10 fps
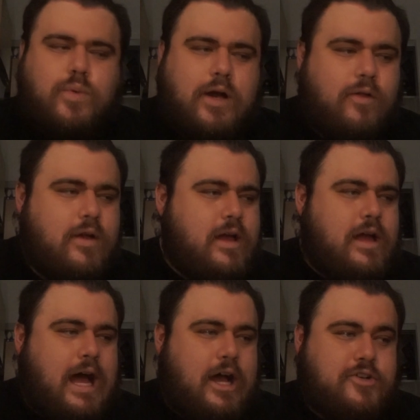well,
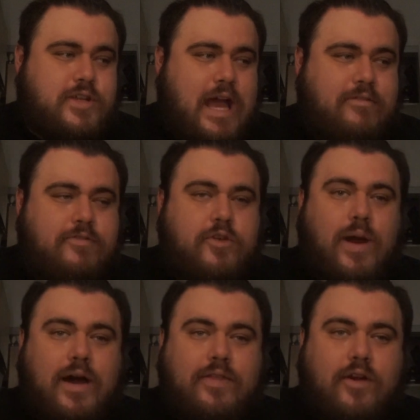because I have a few
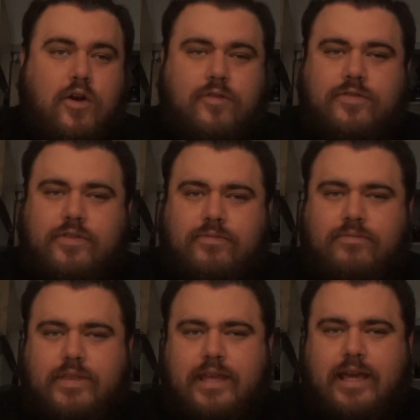other of
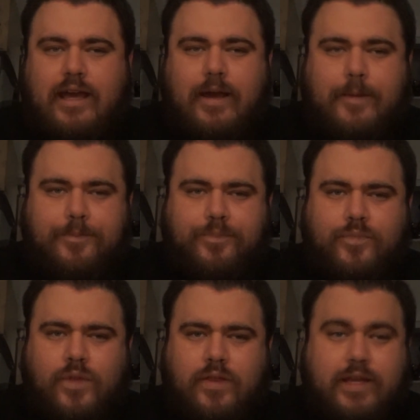the
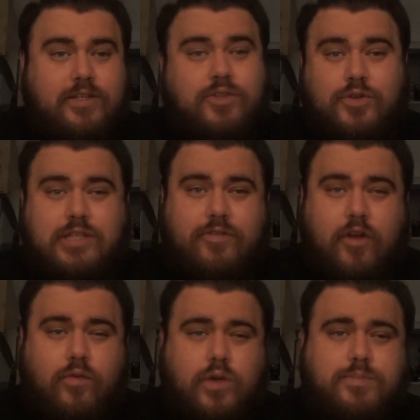exclusive
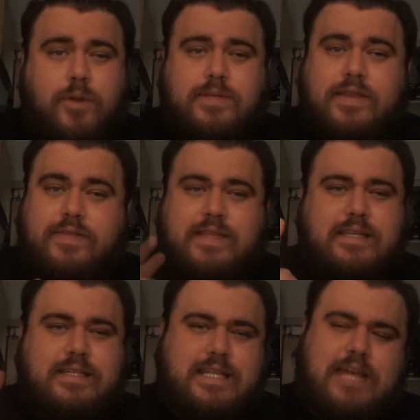Overwatch pops. I think there's
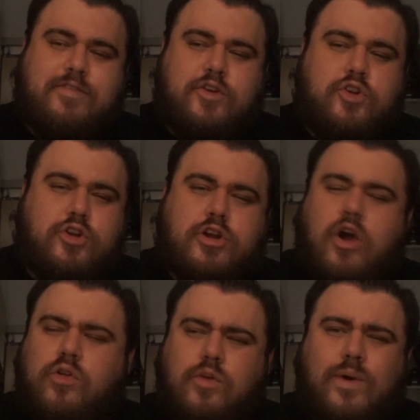a Diva
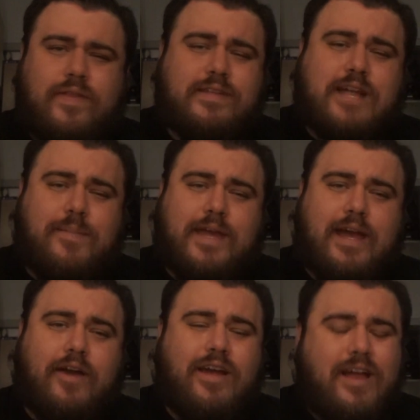Nuka-Cola one that's coming
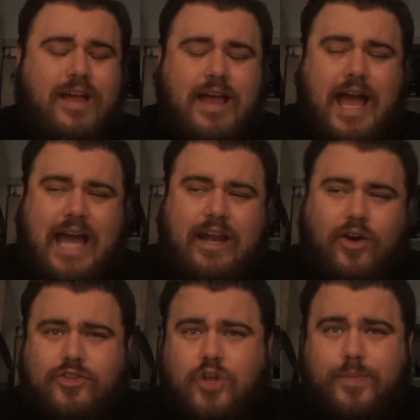out, and a
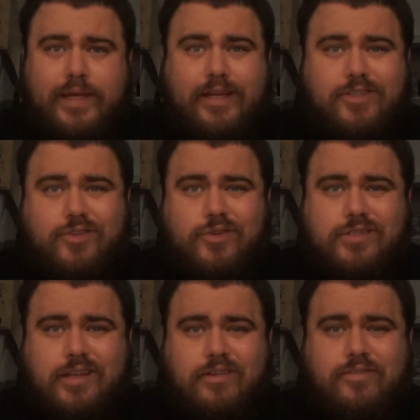Hot Topic
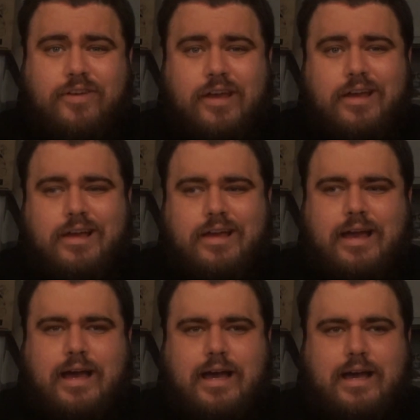exclusive
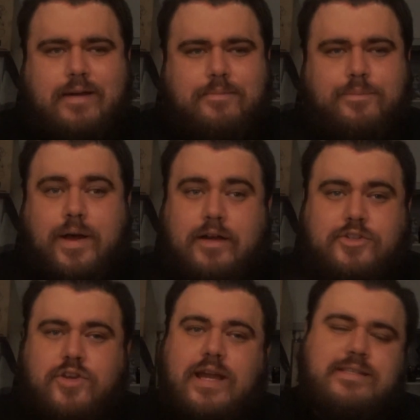Punk
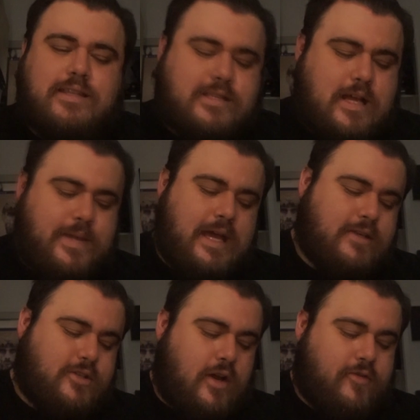Tracer that's coming out.
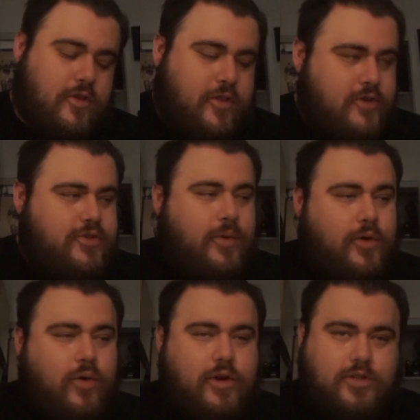So I've got those two on
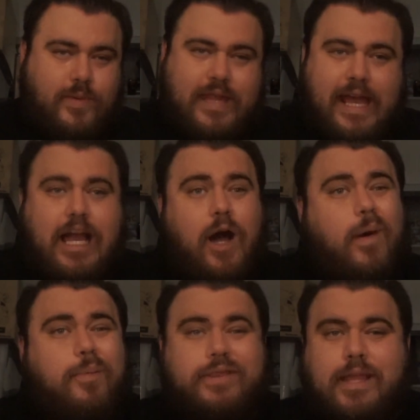order, so when they come
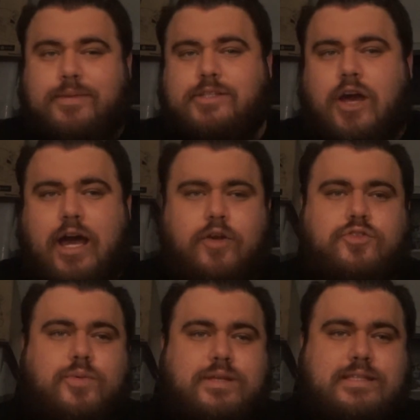I'll put them aside. I'll
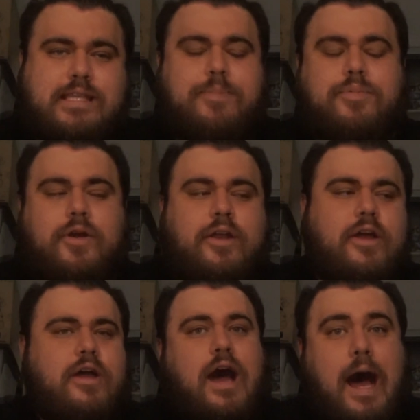do a separate
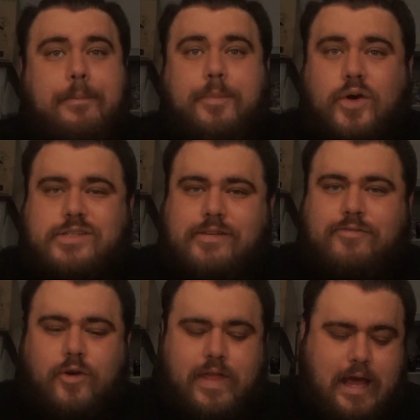unboxing
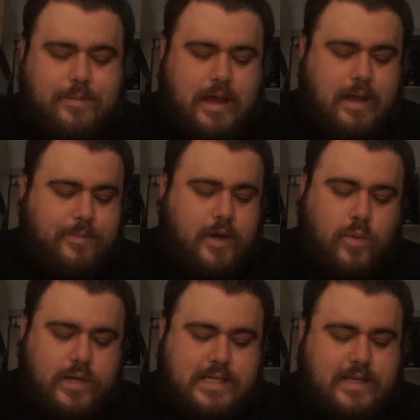for that, but I
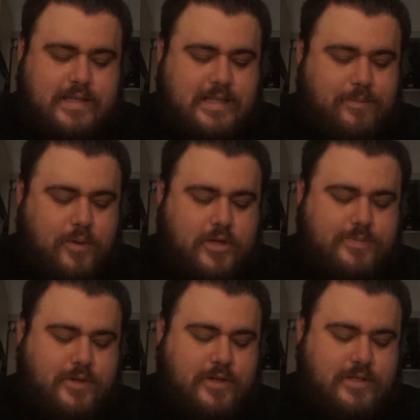wanted to get these unboxed
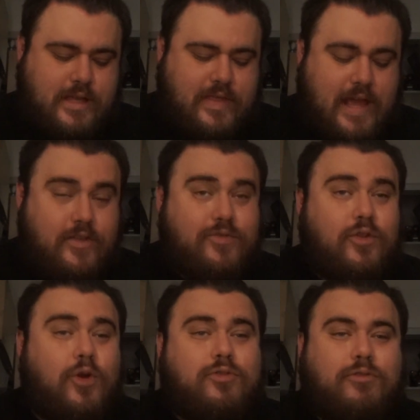because they
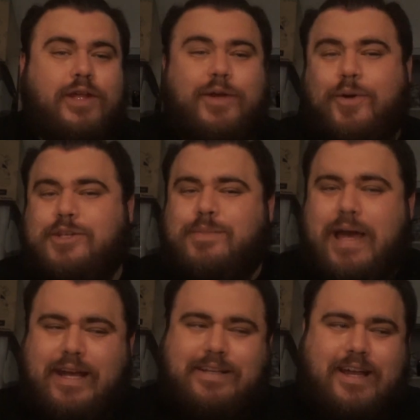look really awesome. I
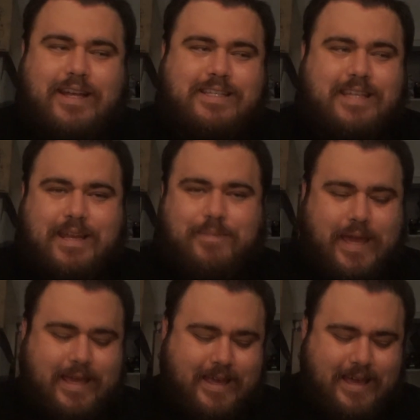had a kind of sneak
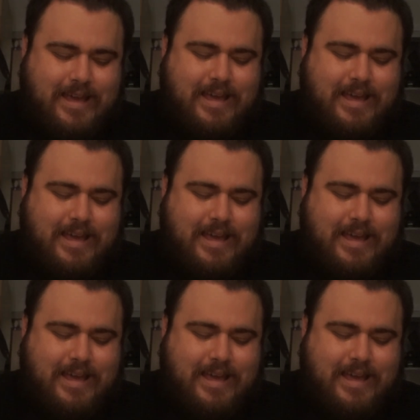peek